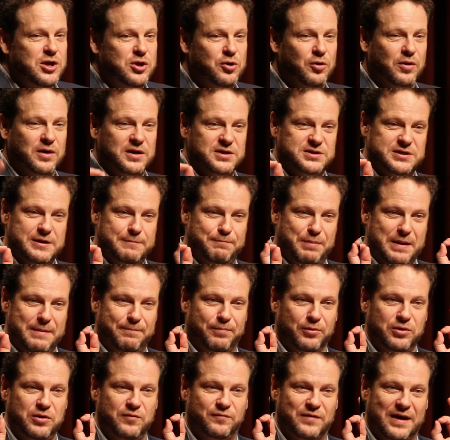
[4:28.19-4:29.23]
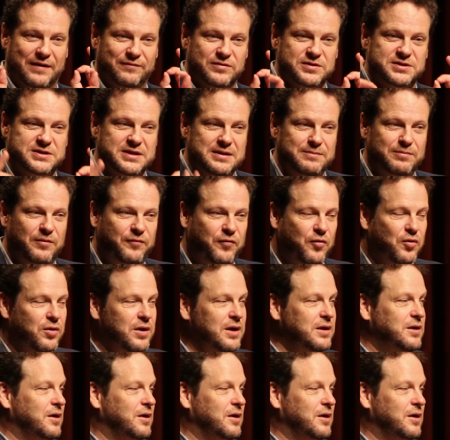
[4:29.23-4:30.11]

You're going to see people you've never seen before,